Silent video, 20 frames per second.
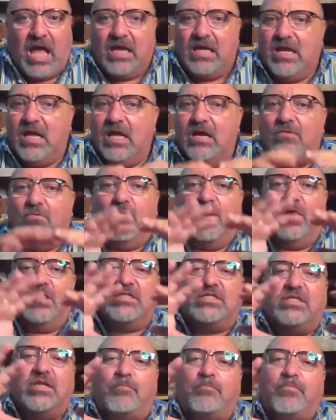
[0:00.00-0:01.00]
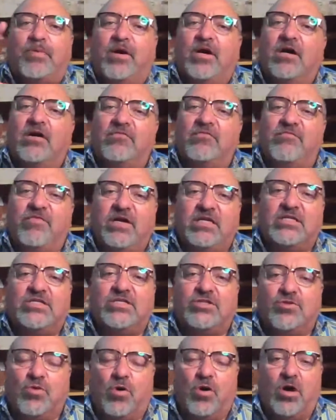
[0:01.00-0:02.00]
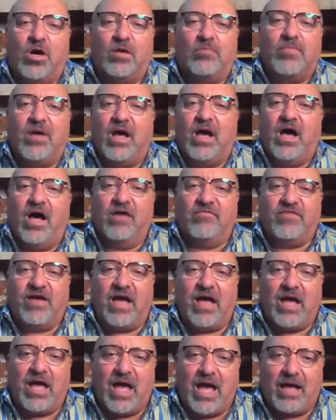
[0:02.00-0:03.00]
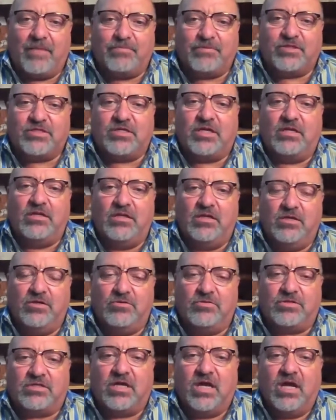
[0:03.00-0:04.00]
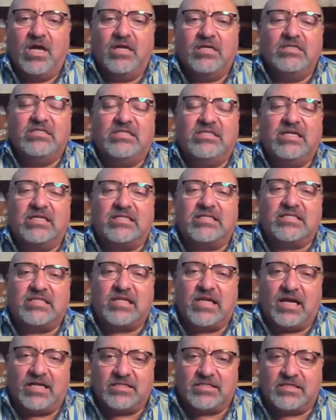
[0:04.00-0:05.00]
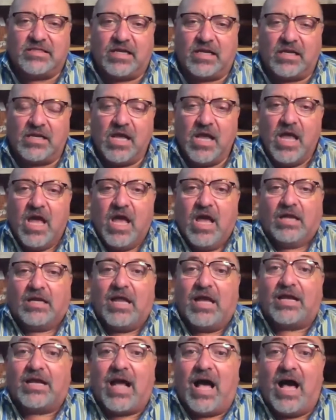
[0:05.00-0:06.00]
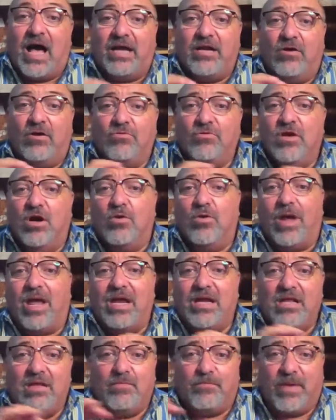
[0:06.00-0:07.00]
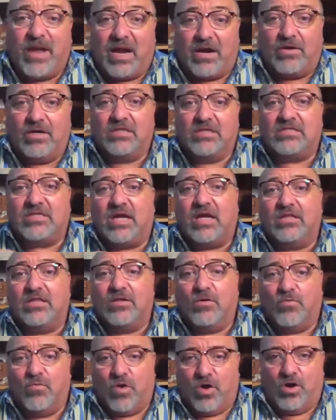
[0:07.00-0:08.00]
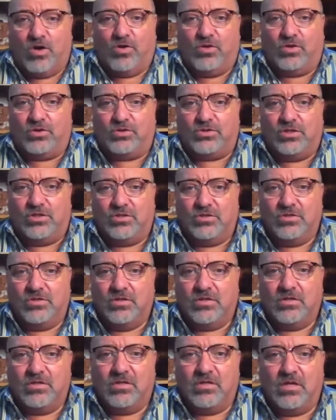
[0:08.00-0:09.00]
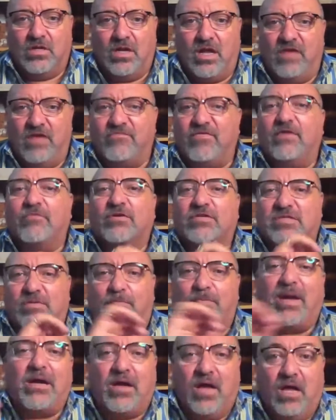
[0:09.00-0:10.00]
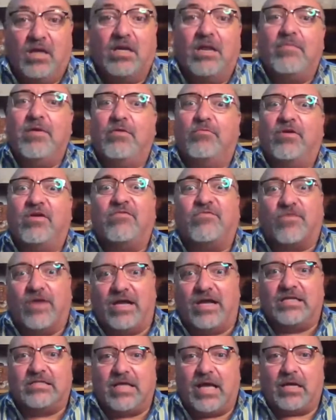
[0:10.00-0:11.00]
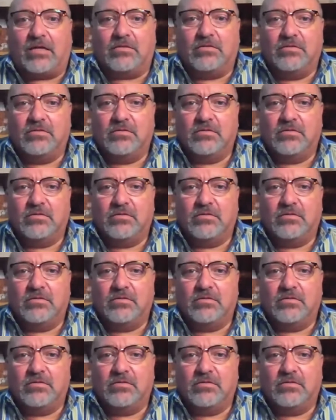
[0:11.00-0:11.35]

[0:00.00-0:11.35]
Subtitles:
And it was the perfect storm of absolute disgusting. Like, I don't know any parent in the world. If there was a parent, let me rephrase that.